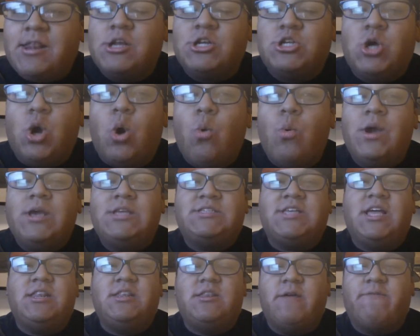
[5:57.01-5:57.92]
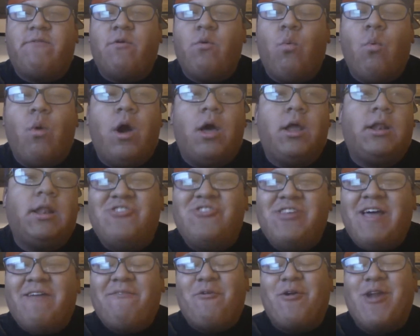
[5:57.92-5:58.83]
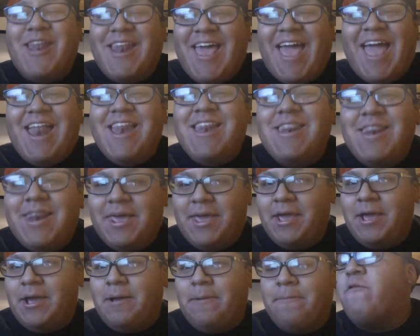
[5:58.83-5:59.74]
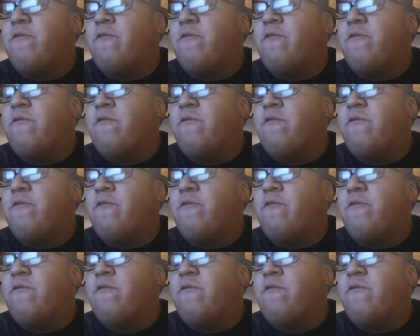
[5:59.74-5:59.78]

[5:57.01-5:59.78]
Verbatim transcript: There's always a different one. There's never an ending.